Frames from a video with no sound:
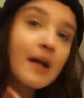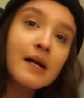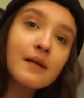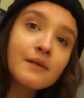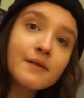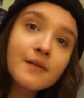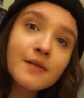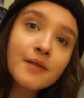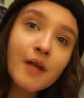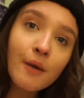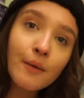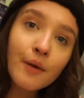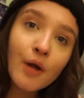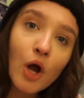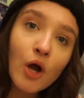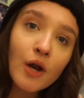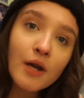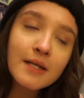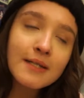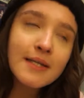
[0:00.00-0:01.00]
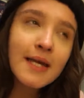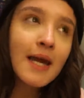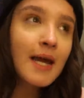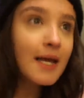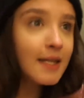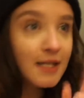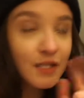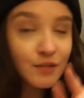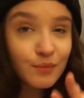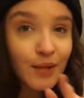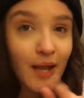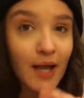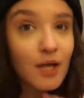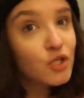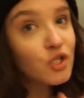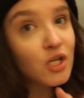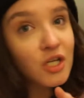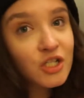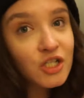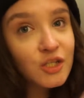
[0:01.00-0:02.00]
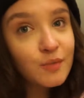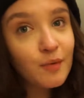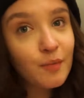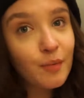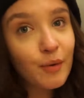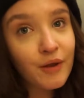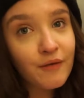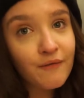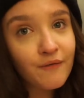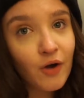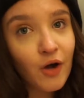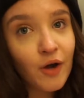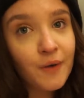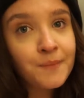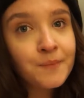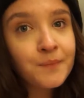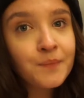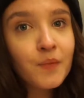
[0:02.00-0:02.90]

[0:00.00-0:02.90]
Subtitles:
else that's going on, as this weekend should actually be pretty fun.